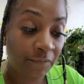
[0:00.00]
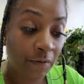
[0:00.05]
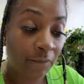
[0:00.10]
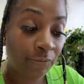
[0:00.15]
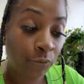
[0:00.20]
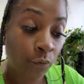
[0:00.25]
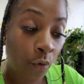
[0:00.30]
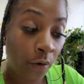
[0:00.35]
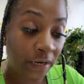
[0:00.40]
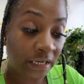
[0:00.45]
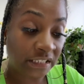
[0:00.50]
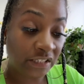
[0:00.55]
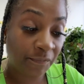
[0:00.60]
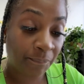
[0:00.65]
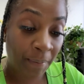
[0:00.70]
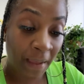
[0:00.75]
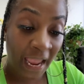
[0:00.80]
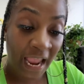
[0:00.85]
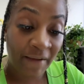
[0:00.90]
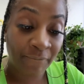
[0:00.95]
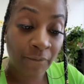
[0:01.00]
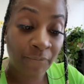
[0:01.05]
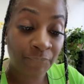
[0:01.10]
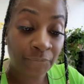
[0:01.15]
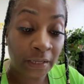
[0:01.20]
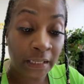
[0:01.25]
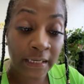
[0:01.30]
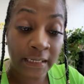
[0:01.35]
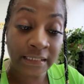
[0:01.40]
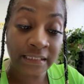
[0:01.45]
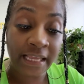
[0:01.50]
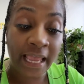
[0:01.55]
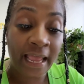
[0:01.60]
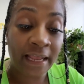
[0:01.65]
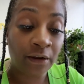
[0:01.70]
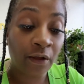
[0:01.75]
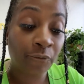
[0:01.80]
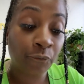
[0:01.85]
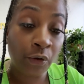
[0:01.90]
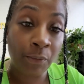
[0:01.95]
avoidance of painful feelings
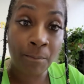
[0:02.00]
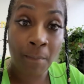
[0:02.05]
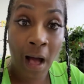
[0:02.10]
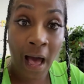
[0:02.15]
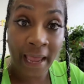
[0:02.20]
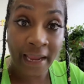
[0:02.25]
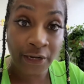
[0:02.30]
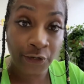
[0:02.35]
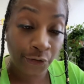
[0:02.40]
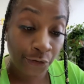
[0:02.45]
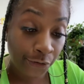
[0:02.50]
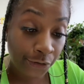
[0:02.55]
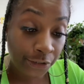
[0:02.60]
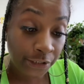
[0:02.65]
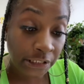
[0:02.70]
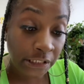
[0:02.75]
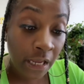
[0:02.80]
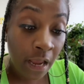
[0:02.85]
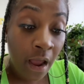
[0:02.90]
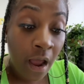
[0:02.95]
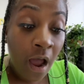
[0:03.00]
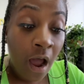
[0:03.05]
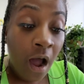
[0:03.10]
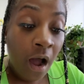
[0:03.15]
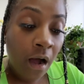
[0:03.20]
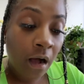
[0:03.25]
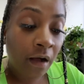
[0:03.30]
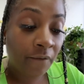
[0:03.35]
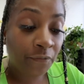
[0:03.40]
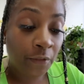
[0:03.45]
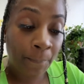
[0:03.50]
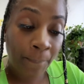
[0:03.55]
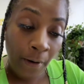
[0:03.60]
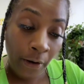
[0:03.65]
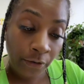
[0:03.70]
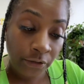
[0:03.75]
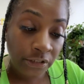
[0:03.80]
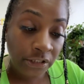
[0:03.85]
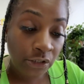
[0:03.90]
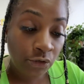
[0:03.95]
and of reminders of the
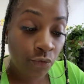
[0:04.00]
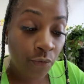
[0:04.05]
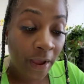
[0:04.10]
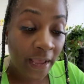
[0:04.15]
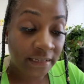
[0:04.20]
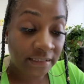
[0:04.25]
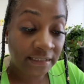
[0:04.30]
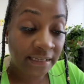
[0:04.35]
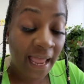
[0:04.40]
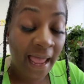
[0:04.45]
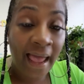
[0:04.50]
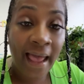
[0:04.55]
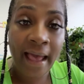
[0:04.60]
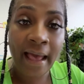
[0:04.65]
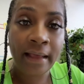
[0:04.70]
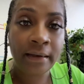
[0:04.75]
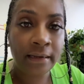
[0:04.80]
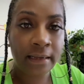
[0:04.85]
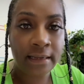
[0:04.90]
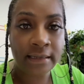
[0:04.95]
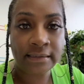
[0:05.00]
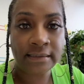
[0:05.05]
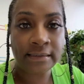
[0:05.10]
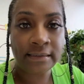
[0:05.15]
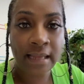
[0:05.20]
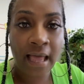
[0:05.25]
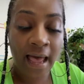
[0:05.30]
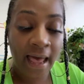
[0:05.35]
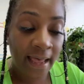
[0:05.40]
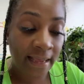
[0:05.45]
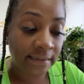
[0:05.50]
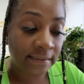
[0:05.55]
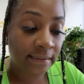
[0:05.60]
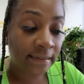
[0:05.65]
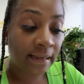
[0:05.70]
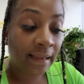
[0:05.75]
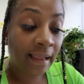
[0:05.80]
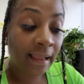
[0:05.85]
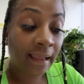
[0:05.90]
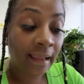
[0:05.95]
person who has died is not
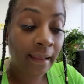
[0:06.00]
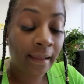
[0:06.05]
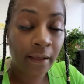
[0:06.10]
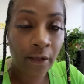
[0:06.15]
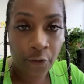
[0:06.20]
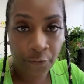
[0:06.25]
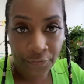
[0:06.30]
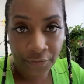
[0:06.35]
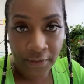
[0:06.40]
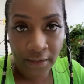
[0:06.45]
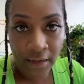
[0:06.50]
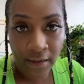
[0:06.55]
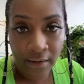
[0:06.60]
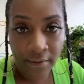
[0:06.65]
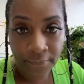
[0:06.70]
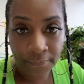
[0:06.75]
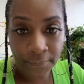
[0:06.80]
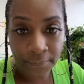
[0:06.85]
healthy.